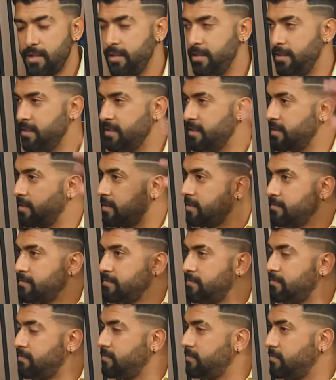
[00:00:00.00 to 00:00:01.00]
In
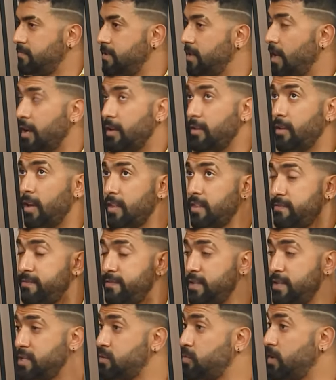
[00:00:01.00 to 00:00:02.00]
not the
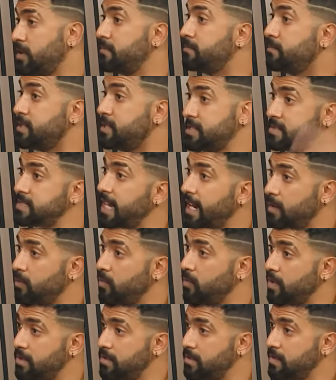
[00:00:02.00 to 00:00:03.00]
first one, but the
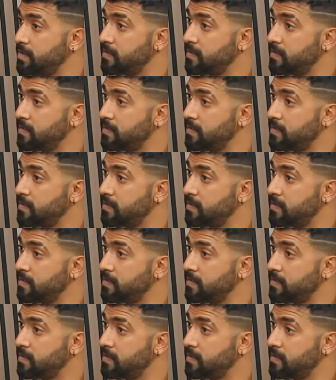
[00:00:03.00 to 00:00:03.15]
second one,